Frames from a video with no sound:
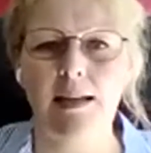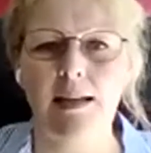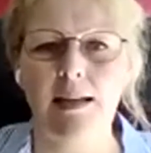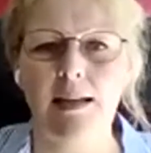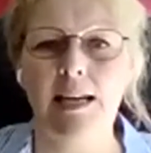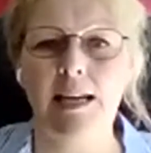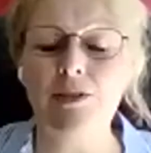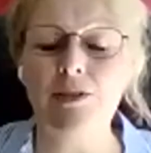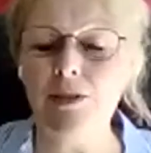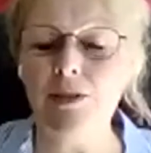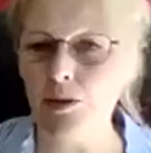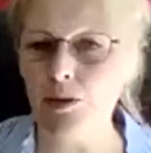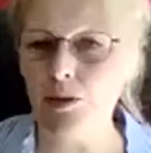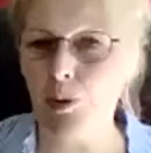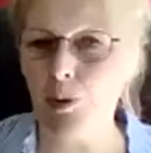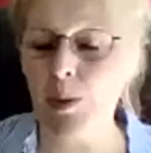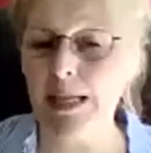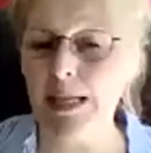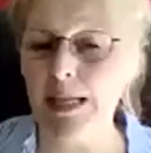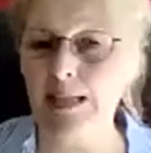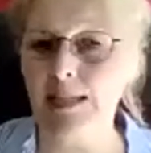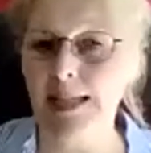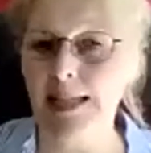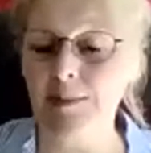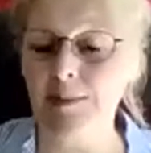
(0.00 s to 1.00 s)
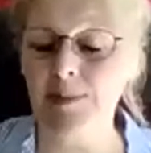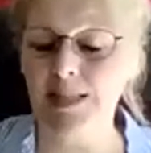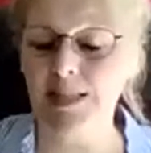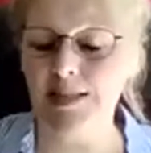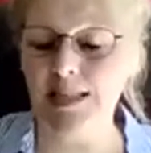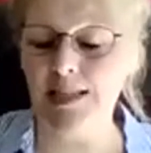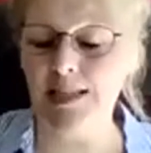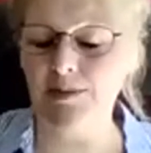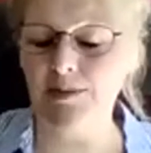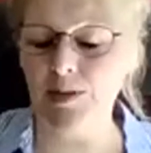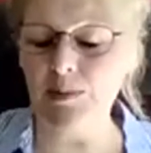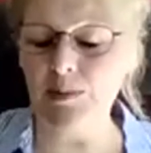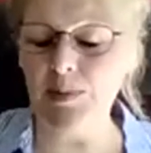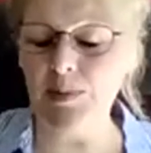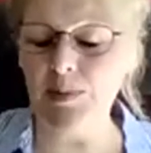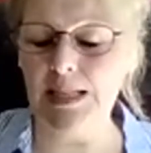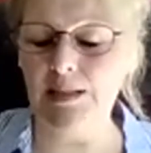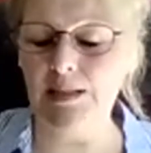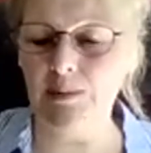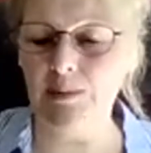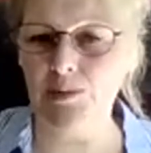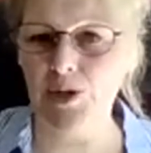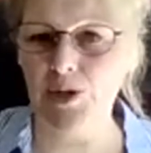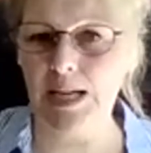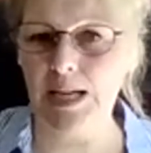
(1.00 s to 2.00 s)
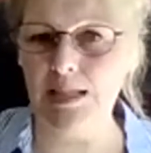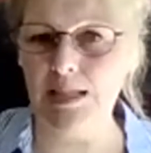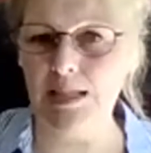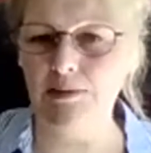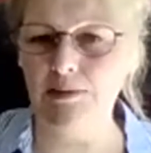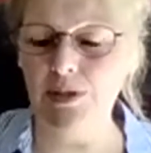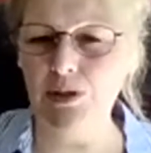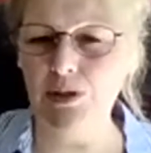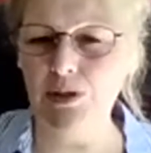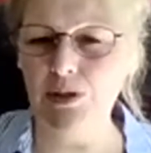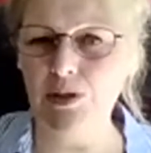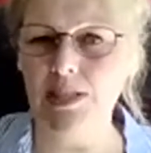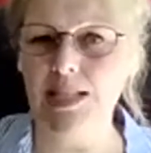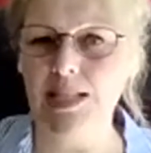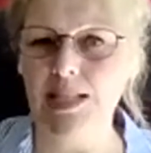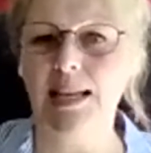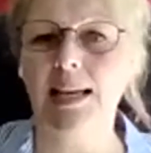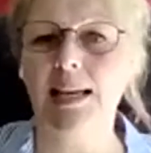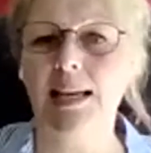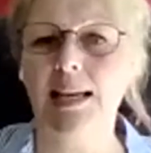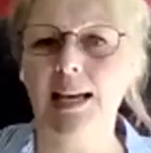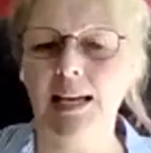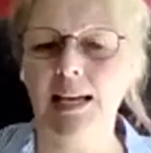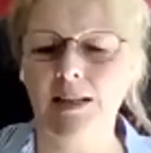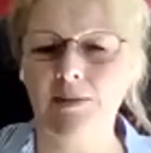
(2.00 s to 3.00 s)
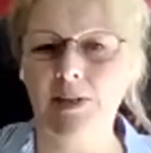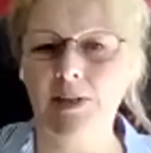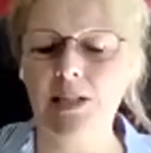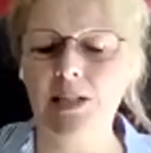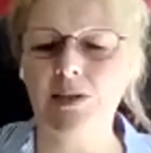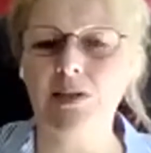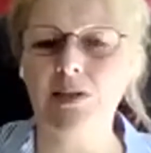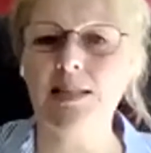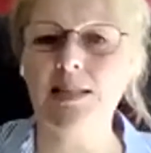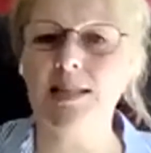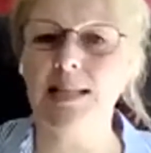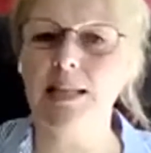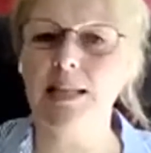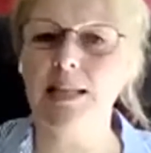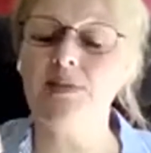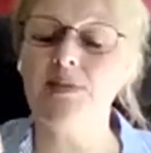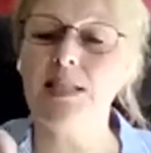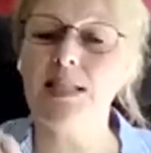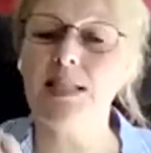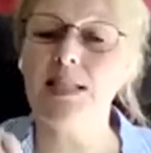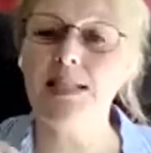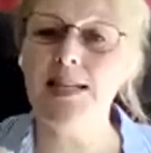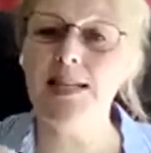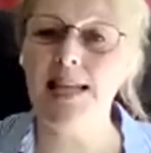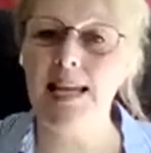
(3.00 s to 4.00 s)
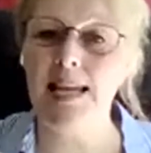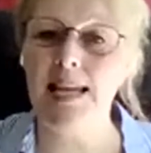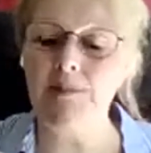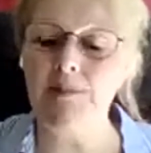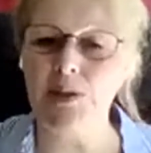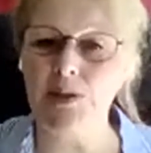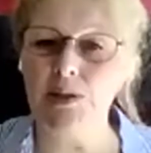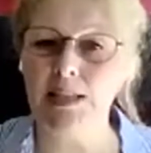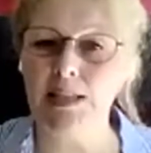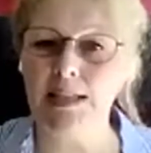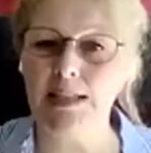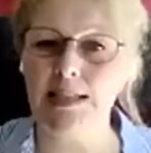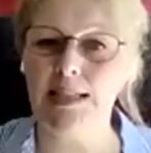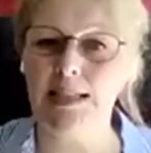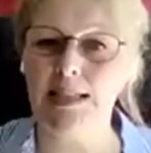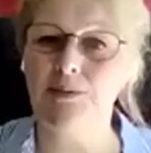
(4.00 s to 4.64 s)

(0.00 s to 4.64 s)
Another quick tip to see if something's objective or not, have a look to see if there's a name on it.